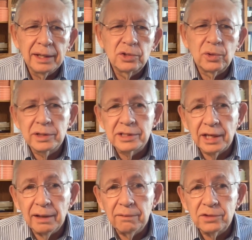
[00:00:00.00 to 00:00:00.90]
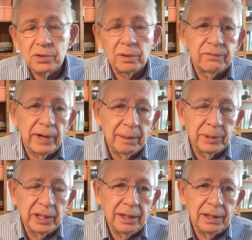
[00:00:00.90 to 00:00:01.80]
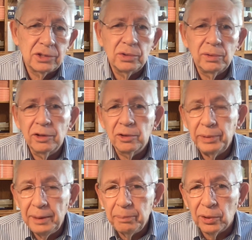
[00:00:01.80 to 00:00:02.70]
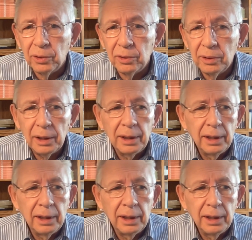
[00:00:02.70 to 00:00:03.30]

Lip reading: to ourselves, to our family, to other people.